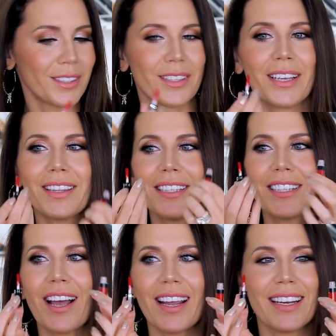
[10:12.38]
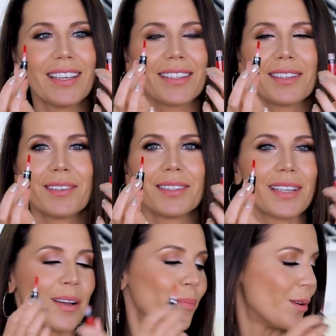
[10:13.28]
this is like the tiniest little
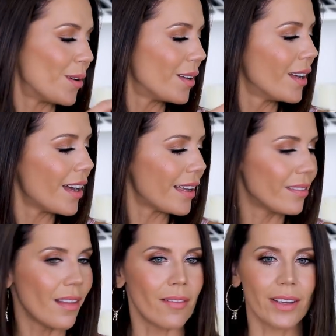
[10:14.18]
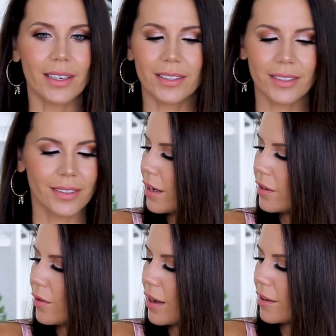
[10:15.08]
sample. I love it. I
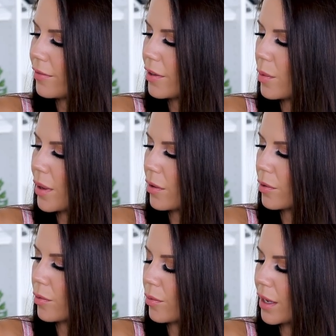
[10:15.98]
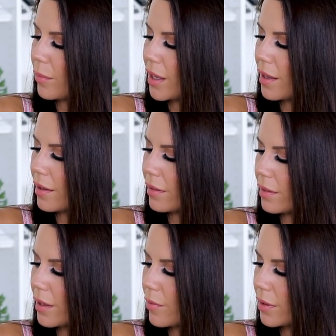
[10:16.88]
don't know how I feel about creamy
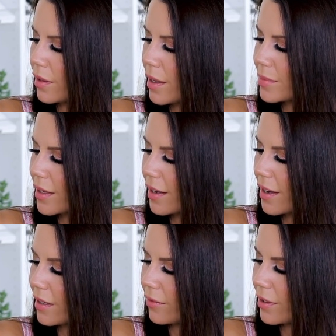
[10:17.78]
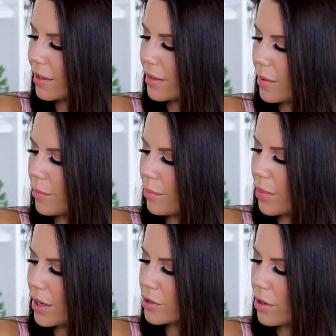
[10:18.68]
liquid lips. Like I kind of feel like they
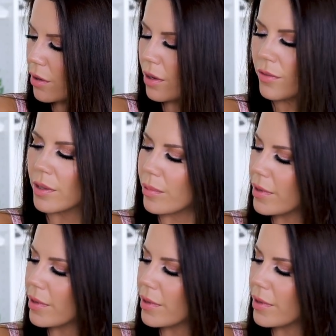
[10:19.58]
budge all over the